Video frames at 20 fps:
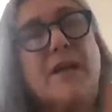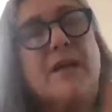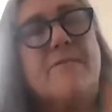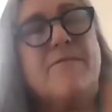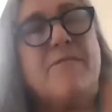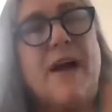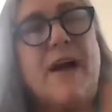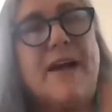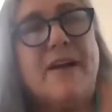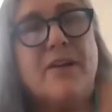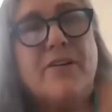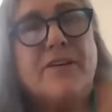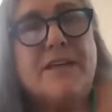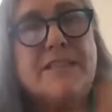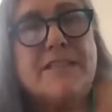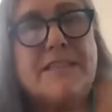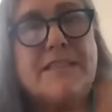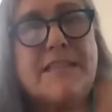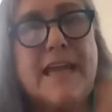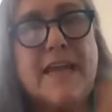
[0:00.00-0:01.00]
invite her to
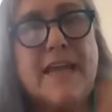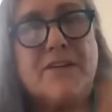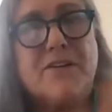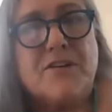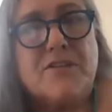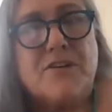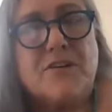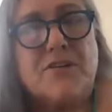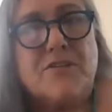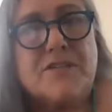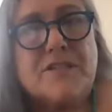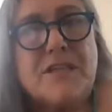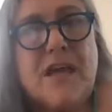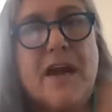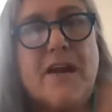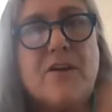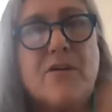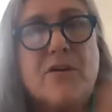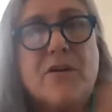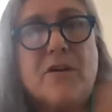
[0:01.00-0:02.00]
stand to your
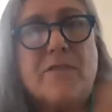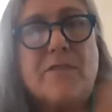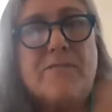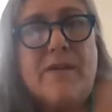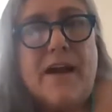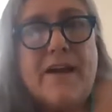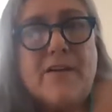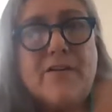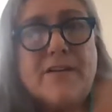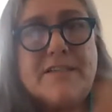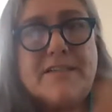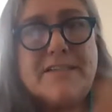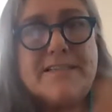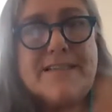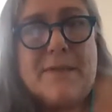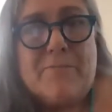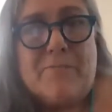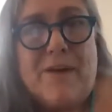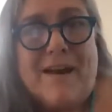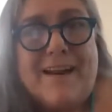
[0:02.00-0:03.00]
side, or you can invite her to
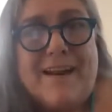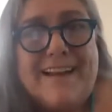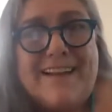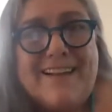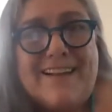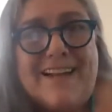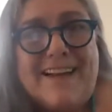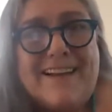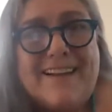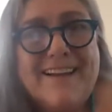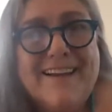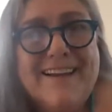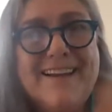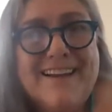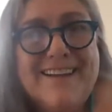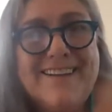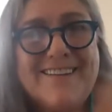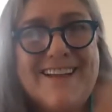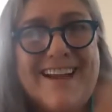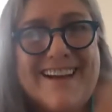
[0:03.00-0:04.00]
step right in like
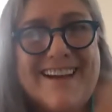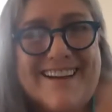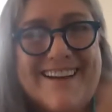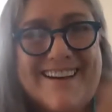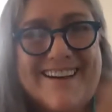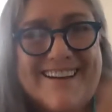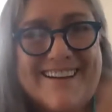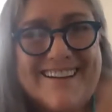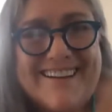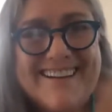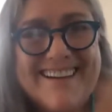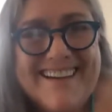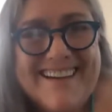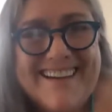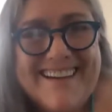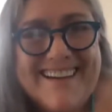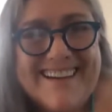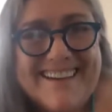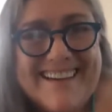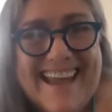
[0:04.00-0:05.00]

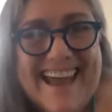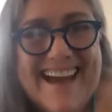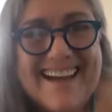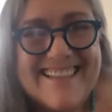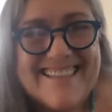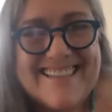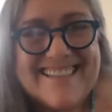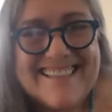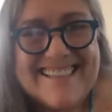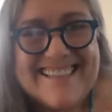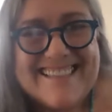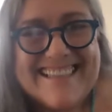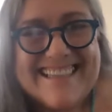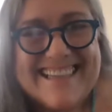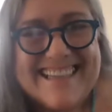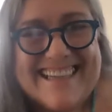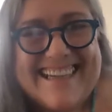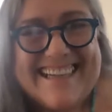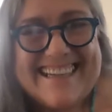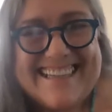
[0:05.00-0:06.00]
Kat just
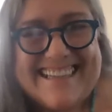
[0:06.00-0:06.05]
did.